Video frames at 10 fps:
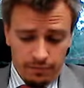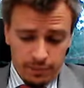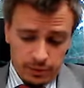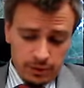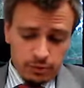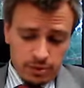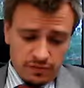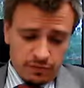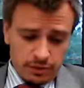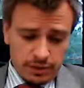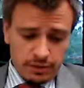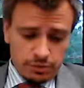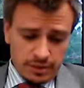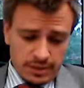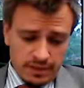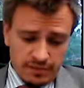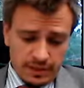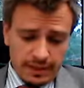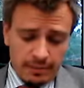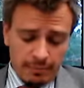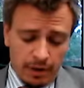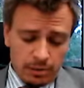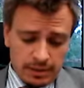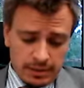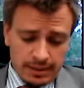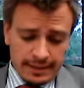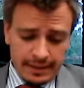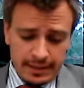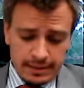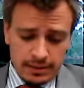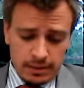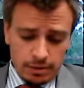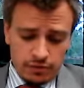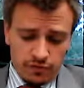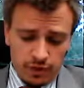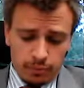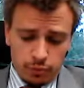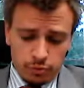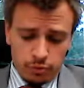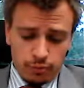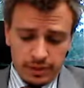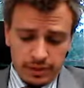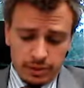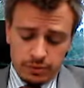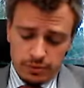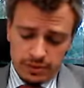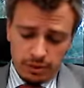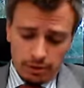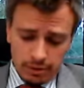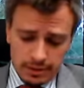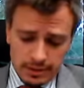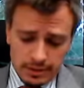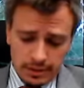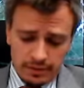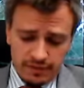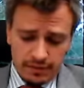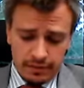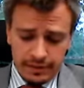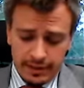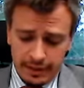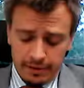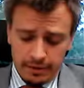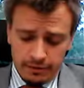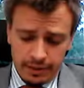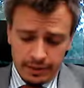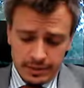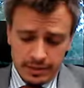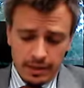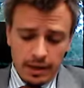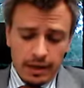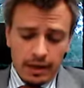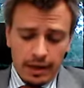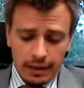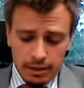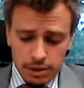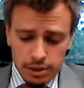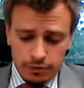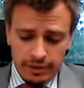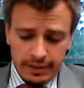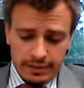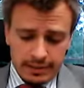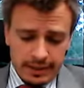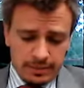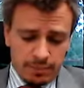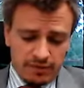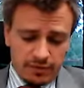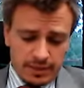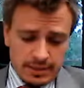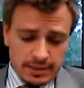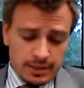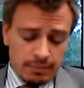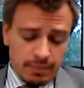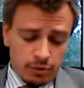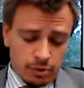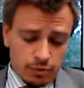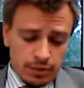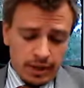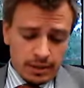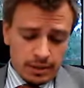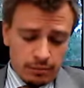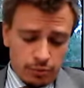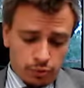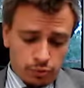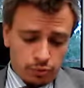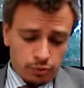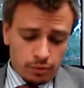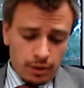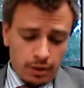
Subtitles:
between 2014 and 2017 amounted at least to 3.2 billion US dollars in federal grants. Energy-related tax preferences amounted to 18.2